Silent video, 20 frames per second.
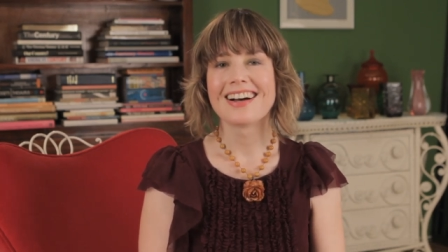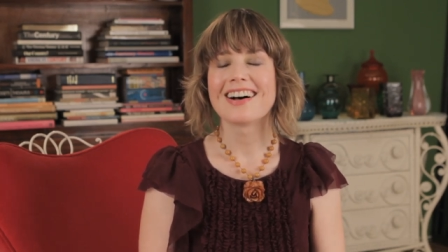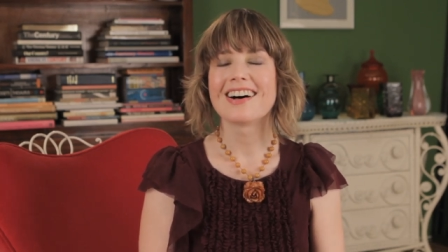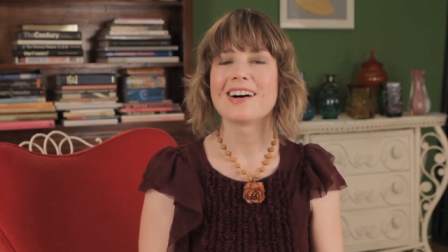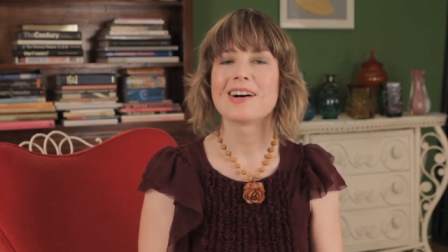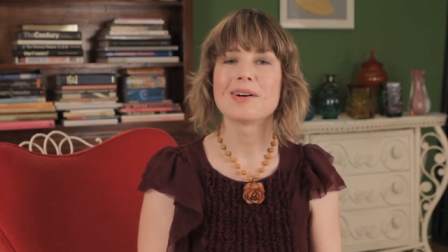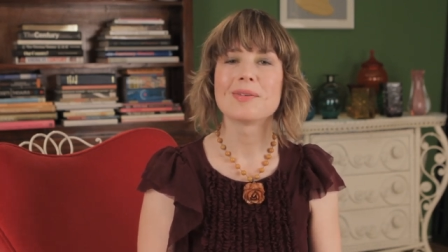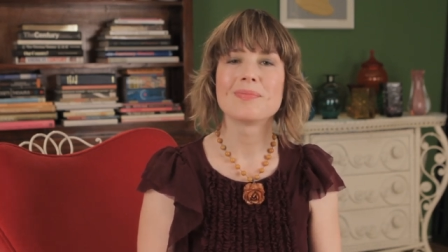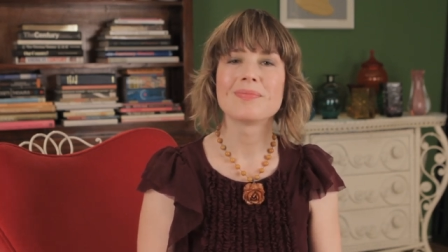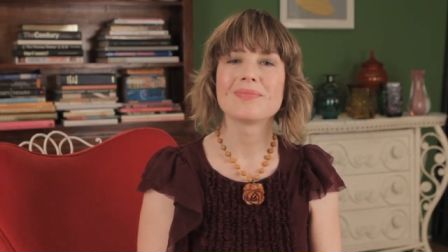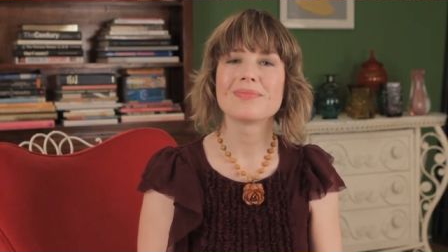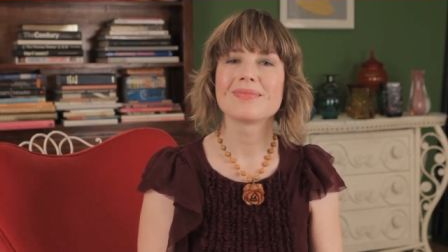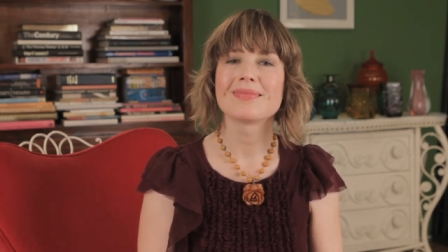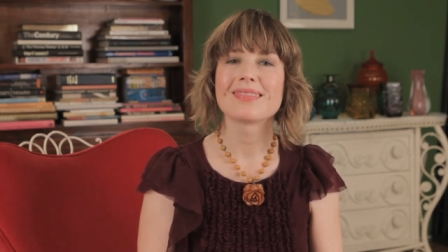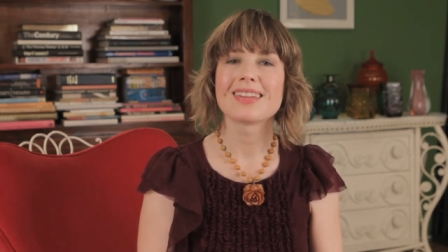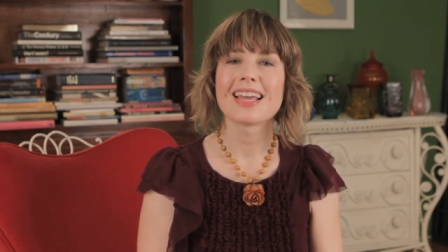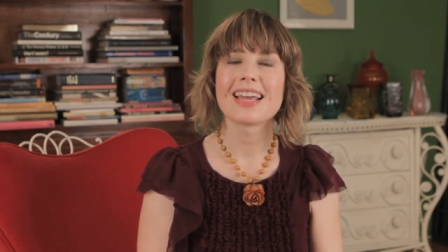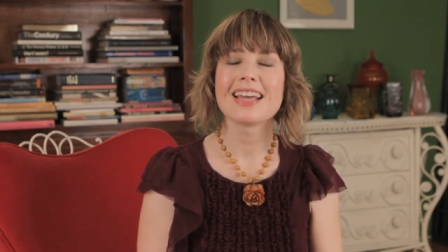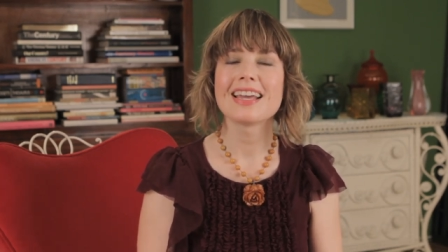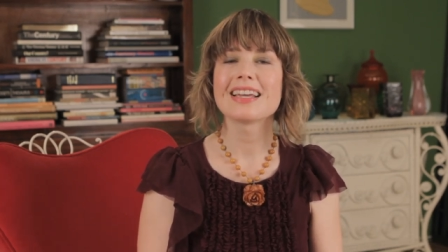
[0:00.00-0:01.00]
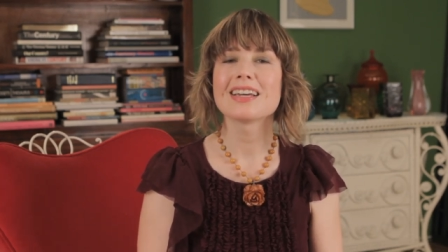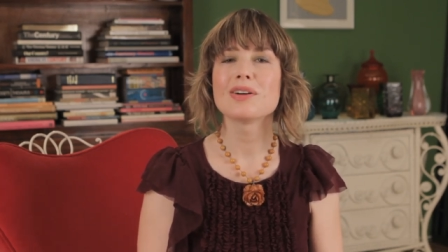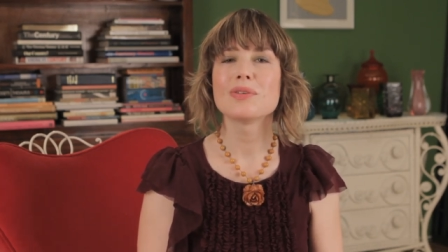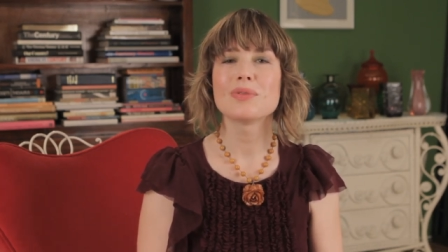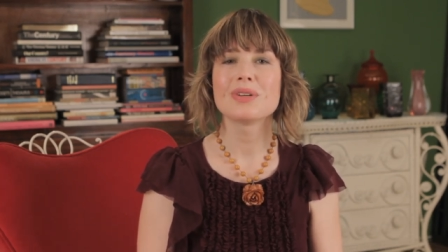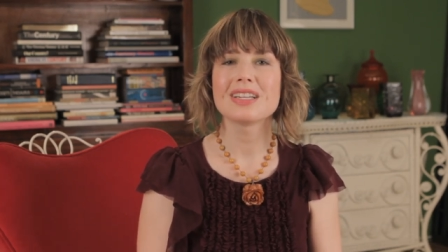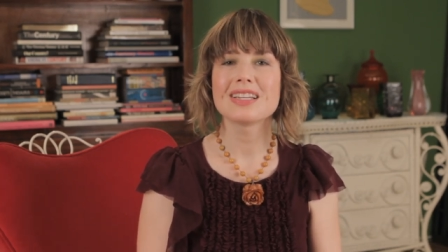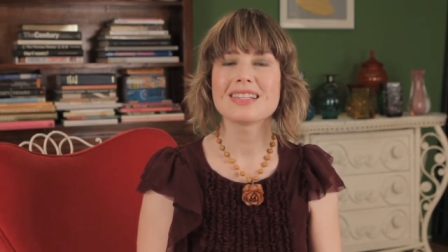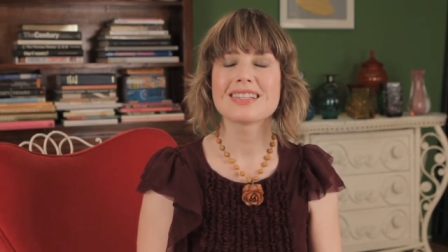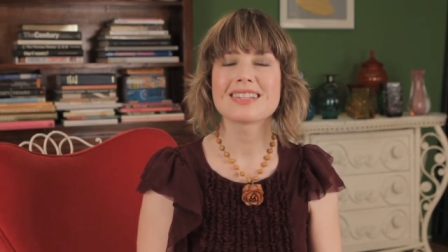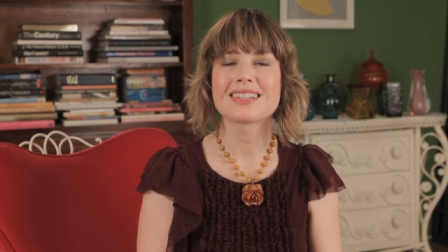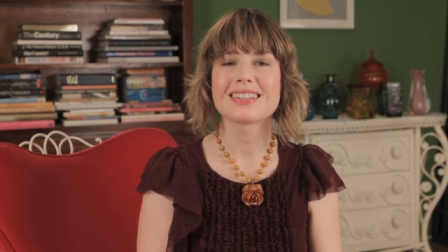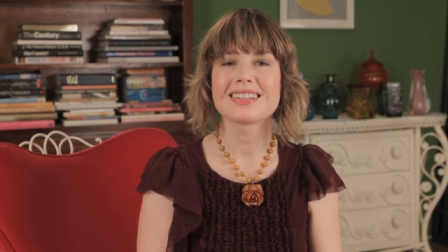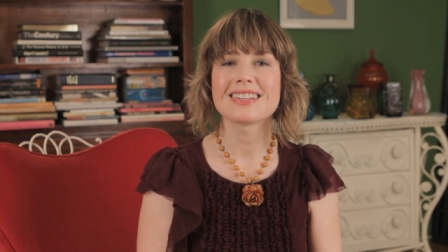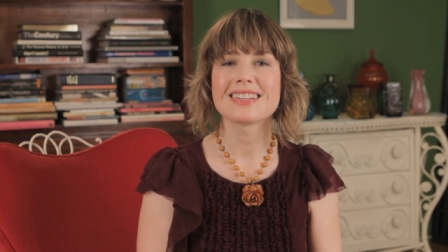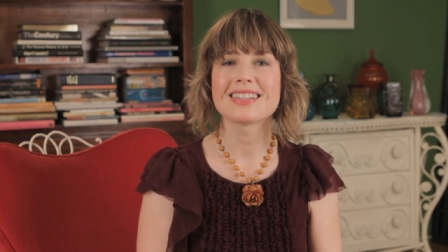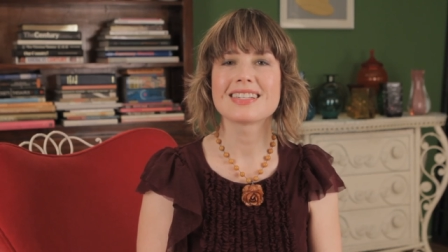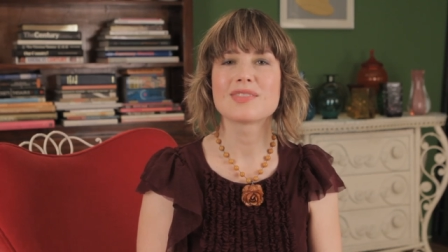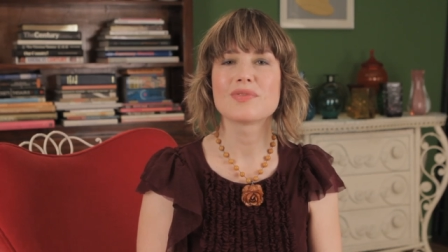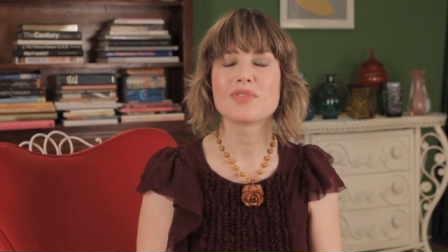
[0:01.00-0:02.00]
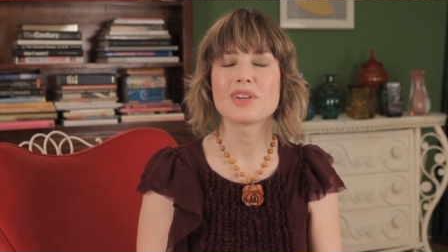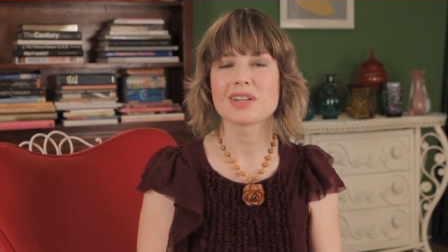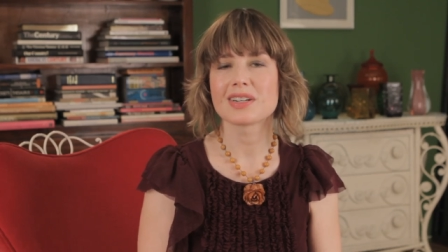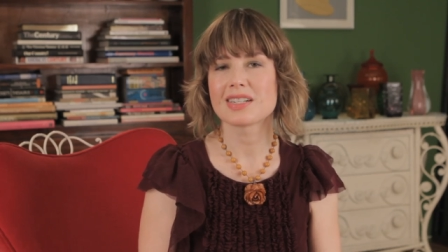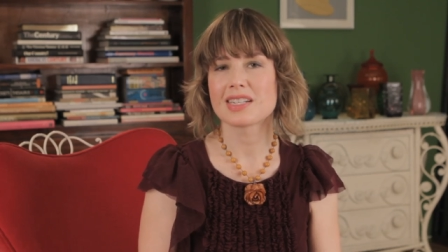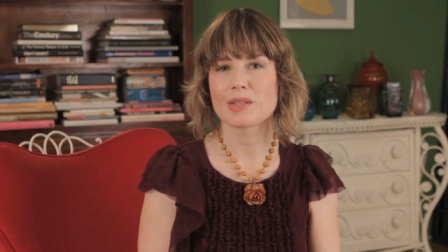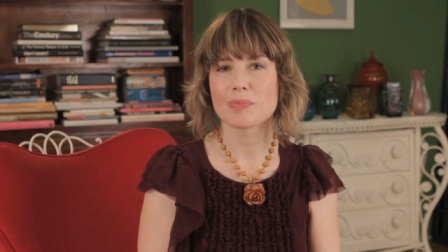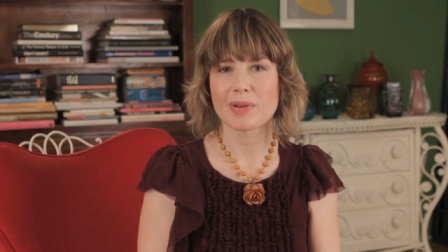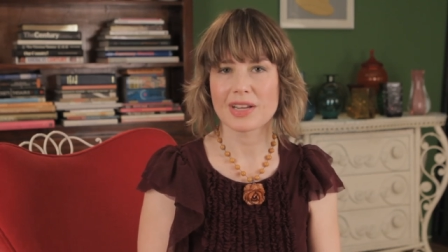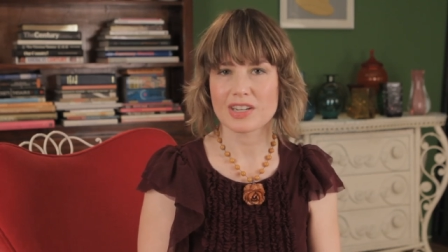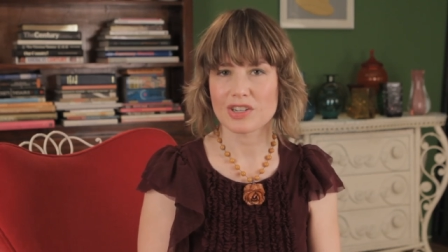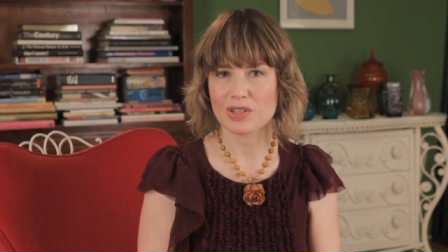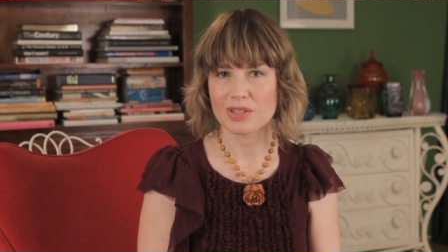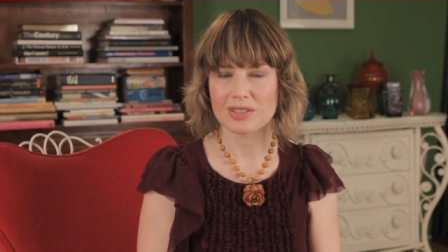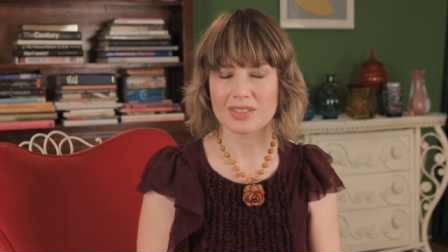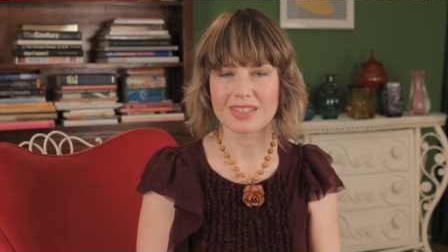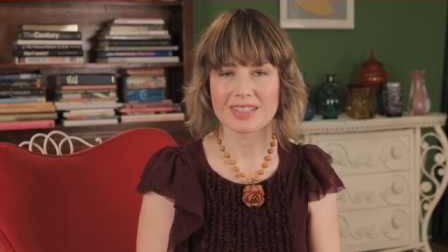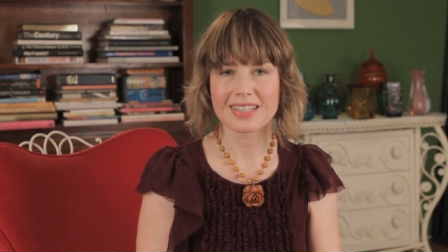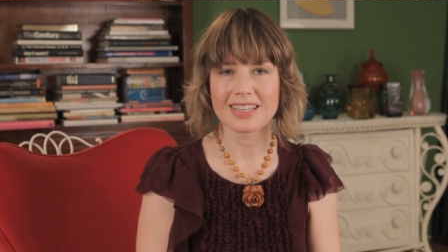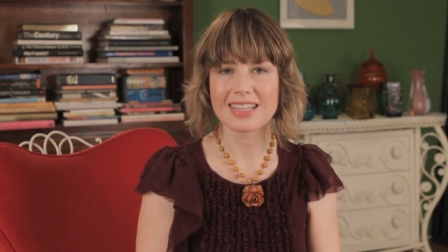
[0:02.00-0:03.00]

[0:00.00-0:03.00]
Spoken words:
Égoïste is very special.